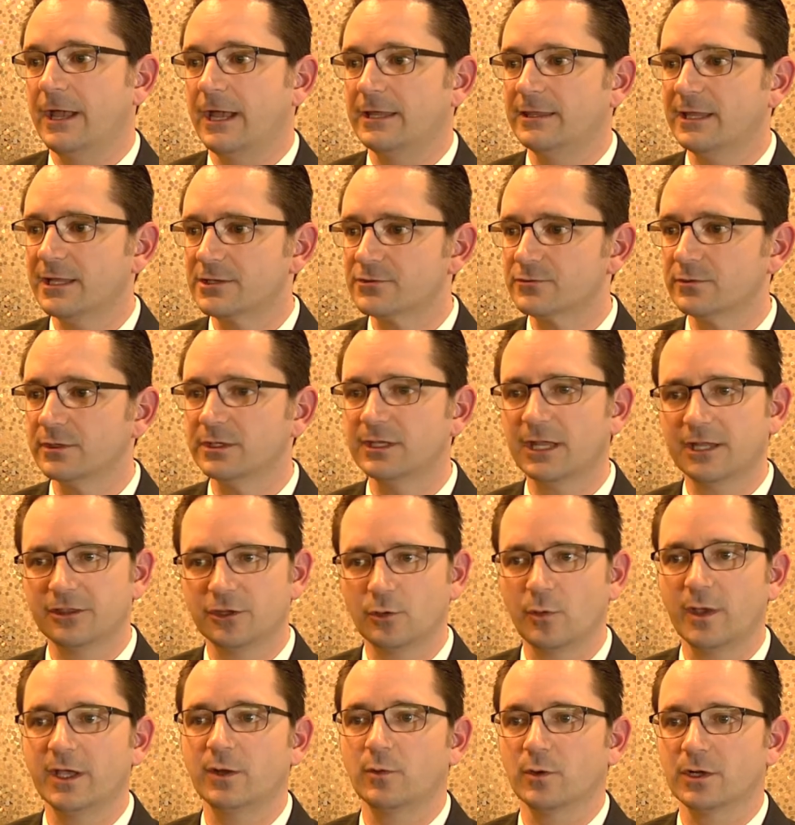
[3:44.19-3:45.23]
And that's really not
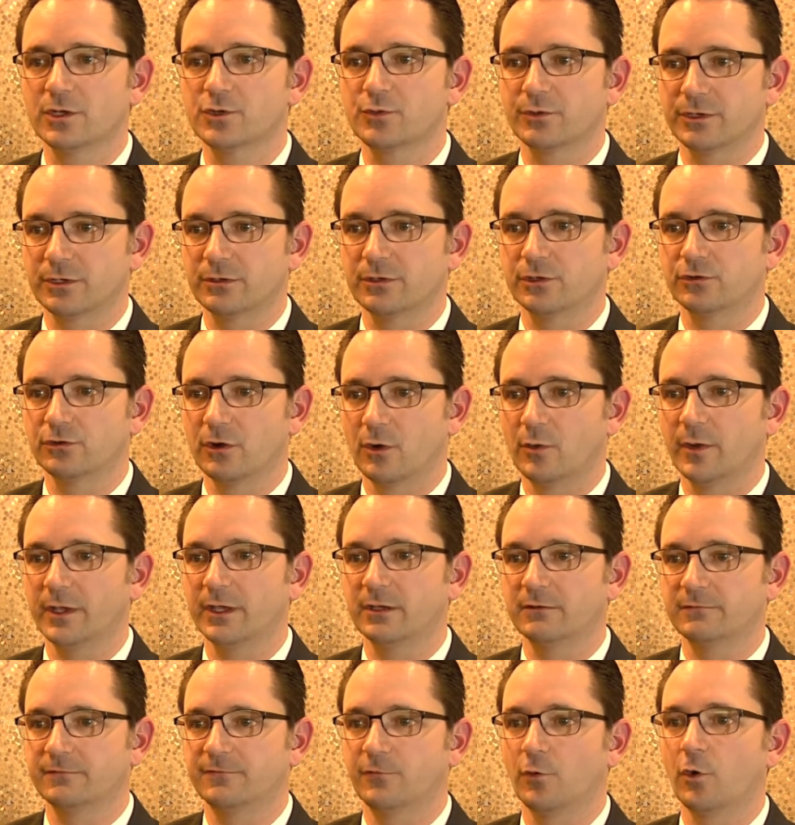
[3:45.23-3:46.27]
the way it works when you're
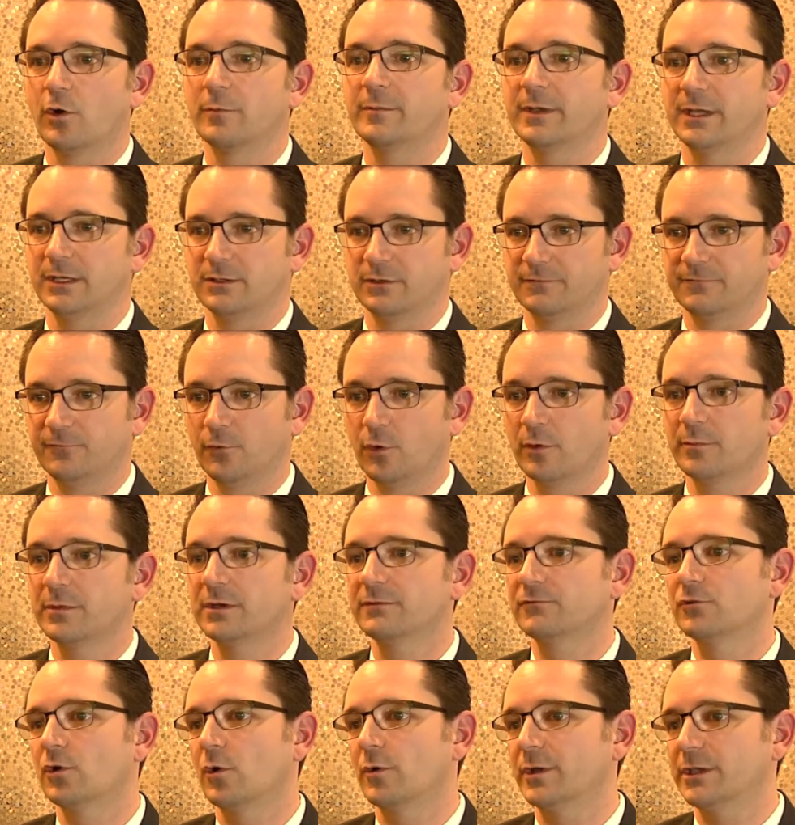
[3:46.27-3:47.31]
growing and forming. The
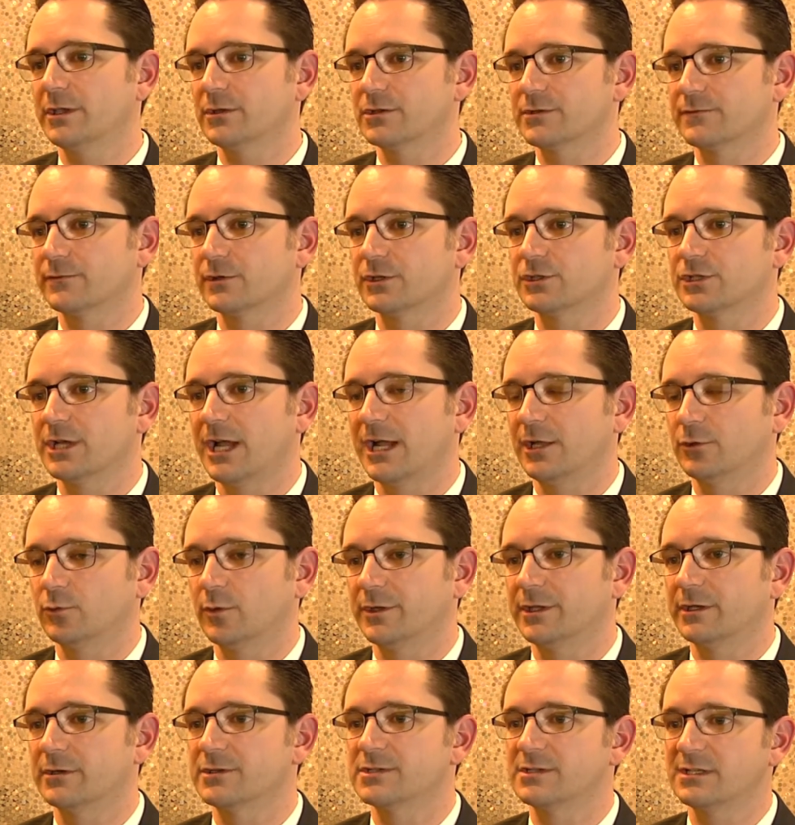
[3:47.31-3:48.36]
formative growing years for a child,
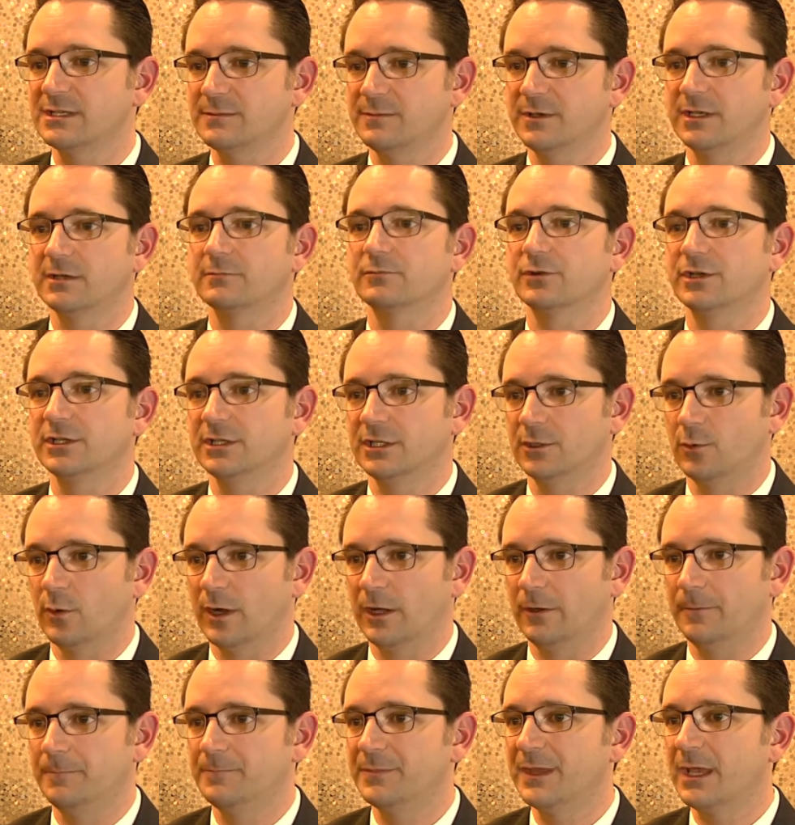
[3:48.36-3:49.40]
when they're sleeping and breathing
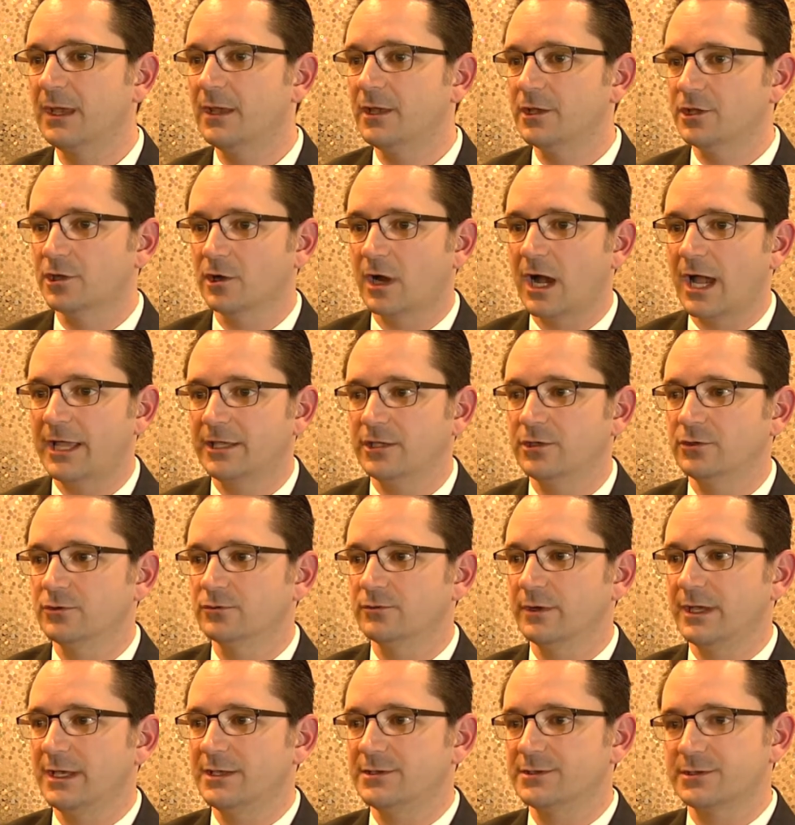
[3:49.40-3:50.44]
well, your
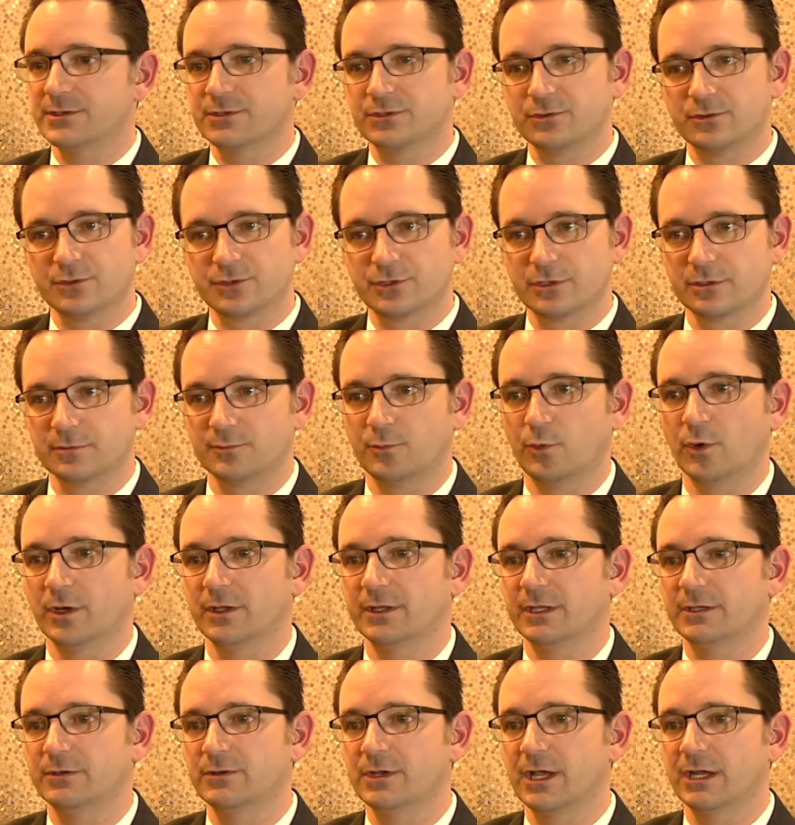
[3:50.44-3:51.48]
IQ raises to a certain point
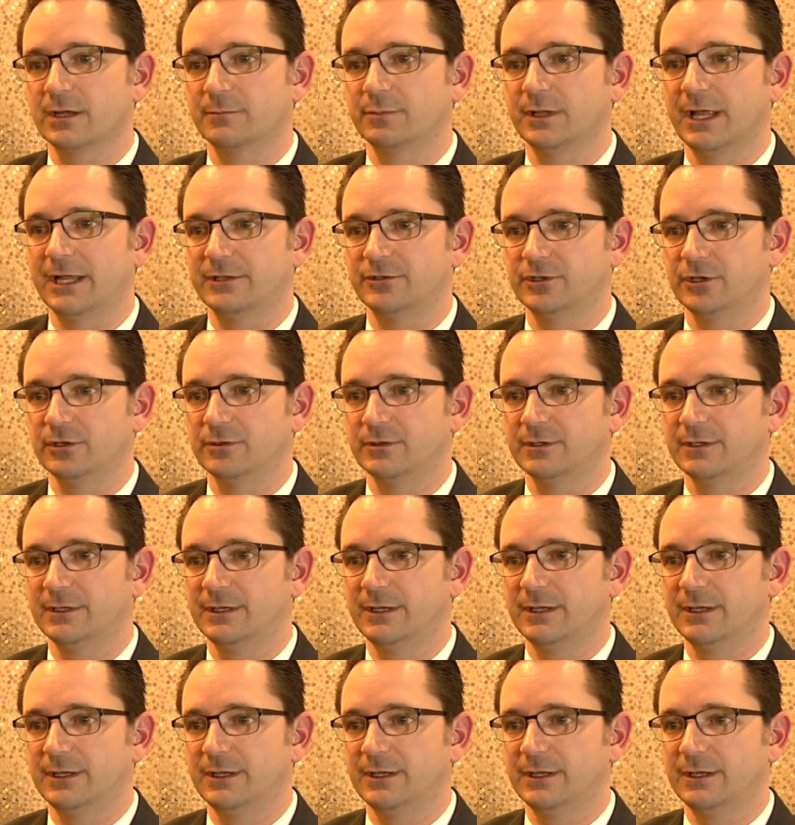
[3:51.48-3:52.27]
and then you kind of plateau.